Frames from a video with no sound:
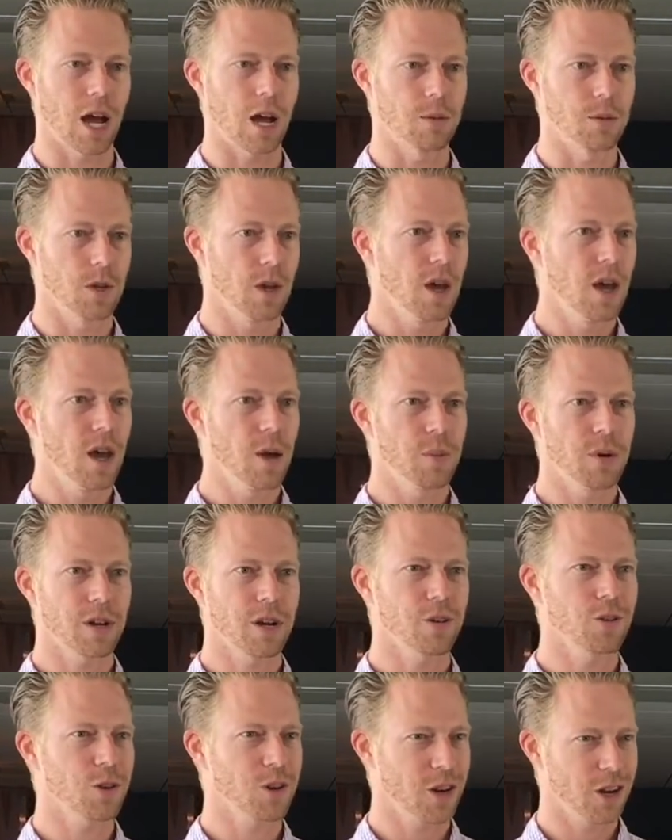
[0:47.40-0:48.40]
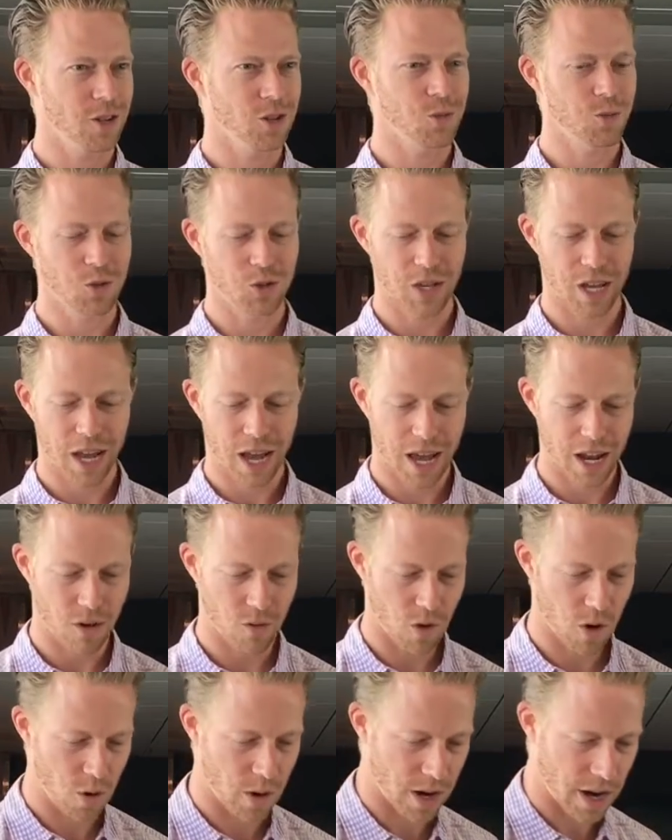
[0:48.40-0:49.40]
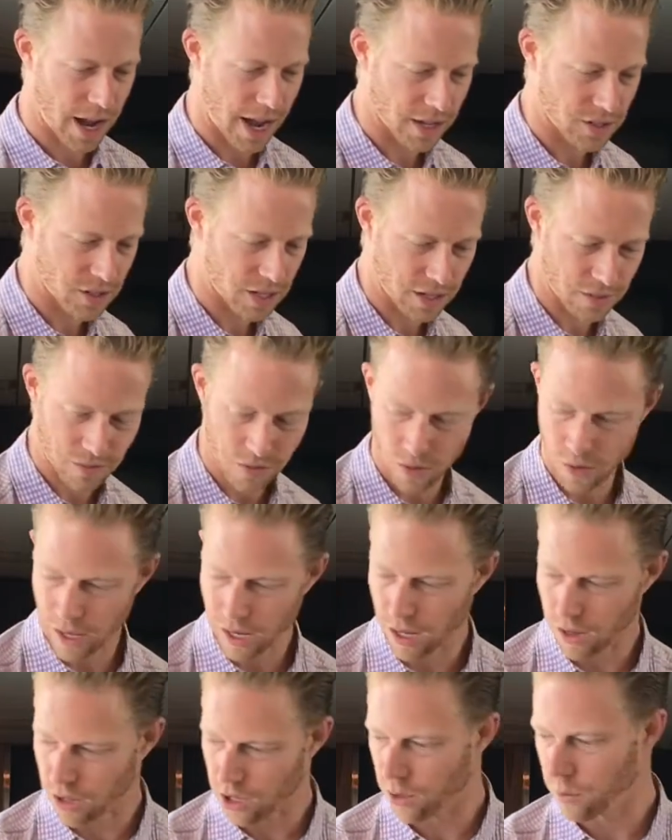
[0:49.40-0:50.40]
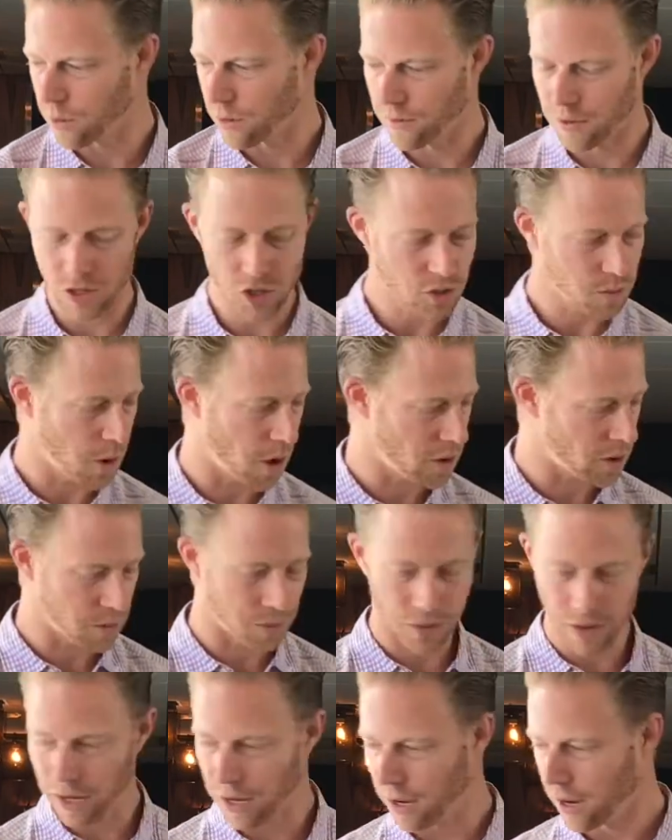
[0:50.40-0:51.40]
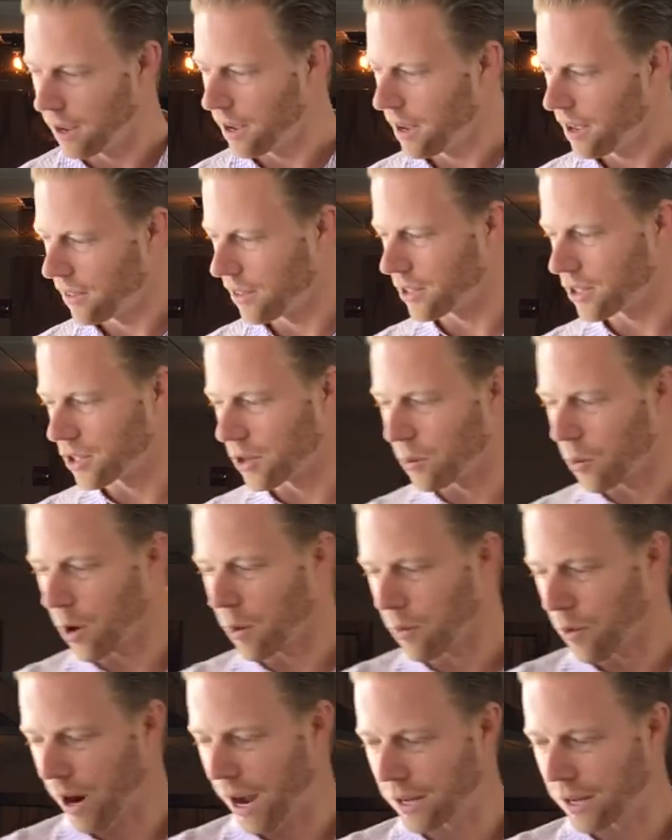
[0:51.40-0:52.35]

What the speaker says: jobs, but Cutco customers, they kind of wrote in asking for like a little bit of a smaller blade that's a little more